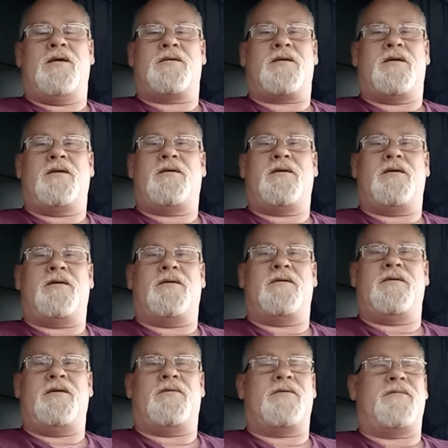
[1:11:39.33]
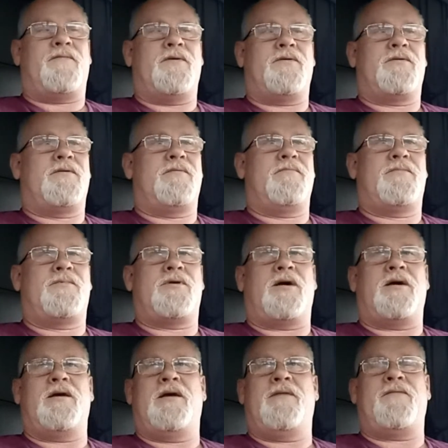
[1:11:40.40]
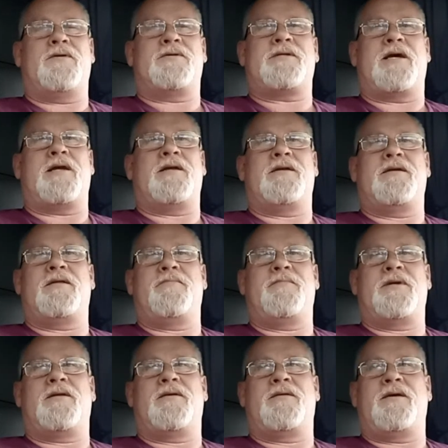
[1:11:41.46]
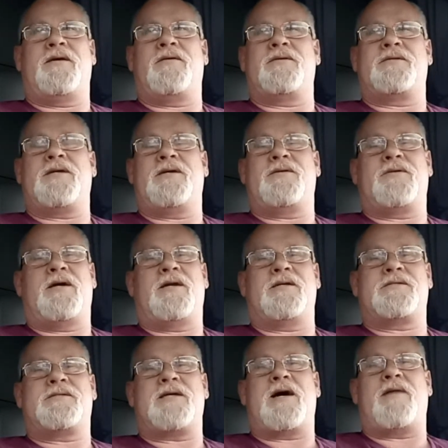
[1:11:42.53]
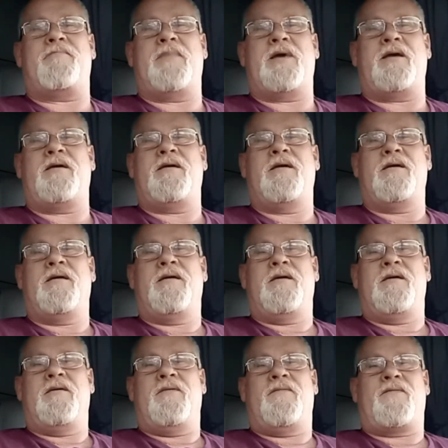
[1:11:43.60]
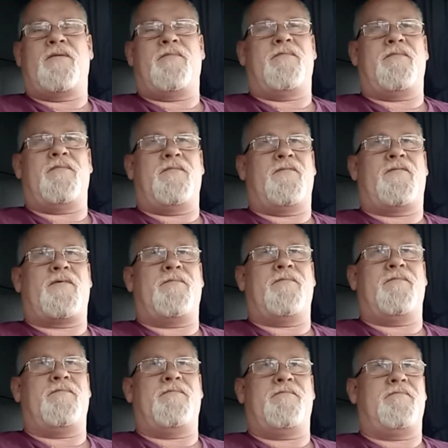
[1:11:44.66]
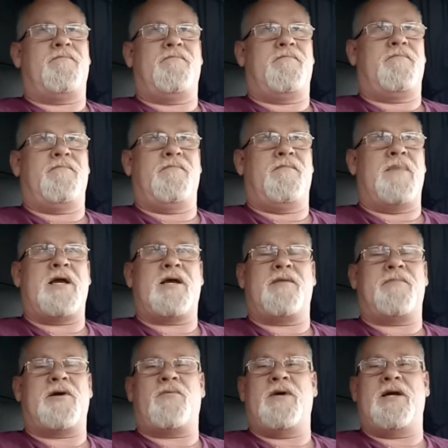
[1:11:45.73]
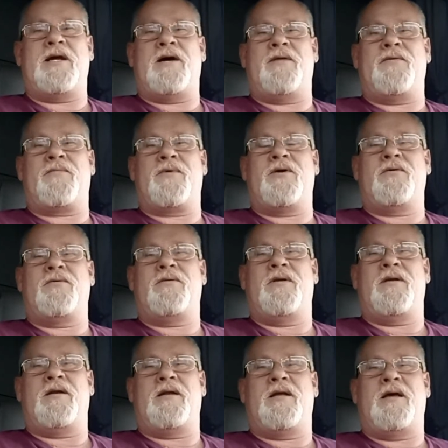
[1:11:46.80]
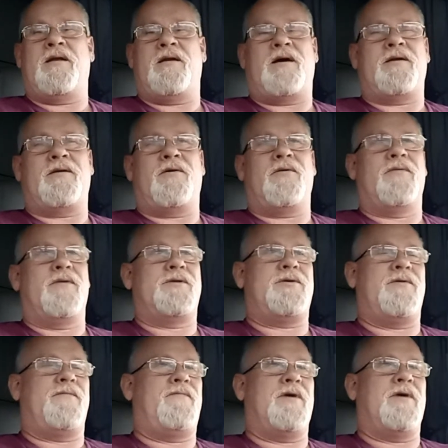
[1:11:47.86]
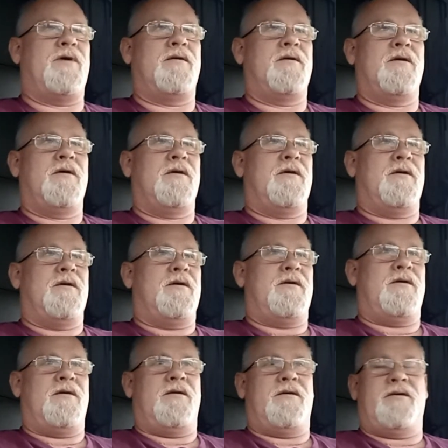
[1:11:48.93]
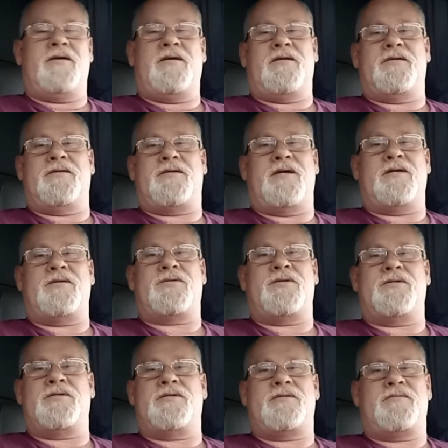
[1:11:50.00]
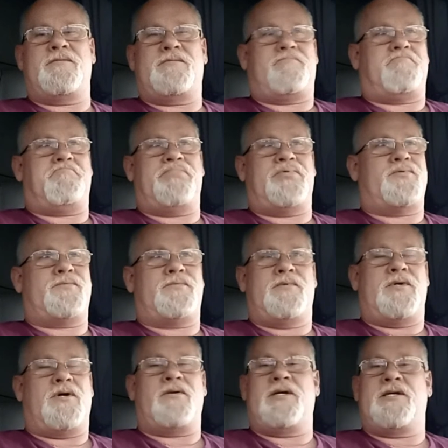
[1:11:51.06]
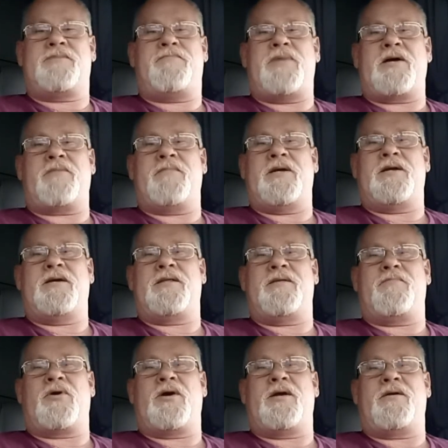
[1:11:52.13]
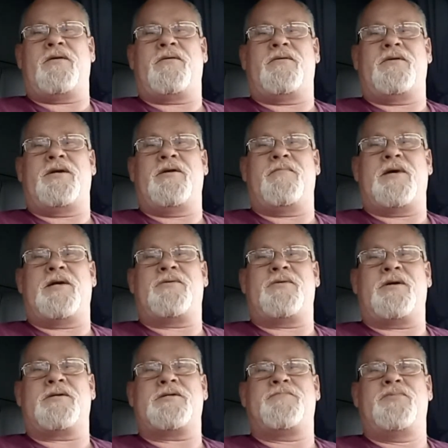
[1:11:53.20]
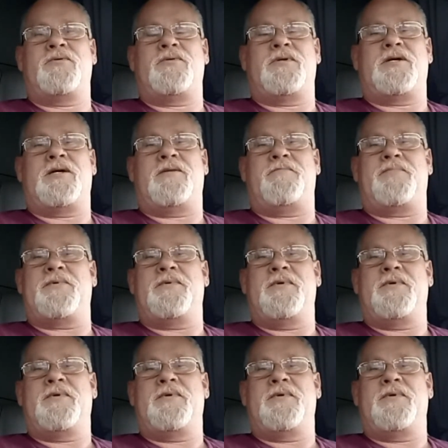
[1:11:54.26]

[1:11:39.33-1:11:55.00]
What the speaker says: It's like if you're standing in the middle of the interstate trying to stop me from making my way down the road, and I know that you've got ill intentions, don't expect me to hit the brake. You're going to hear my truck spool up.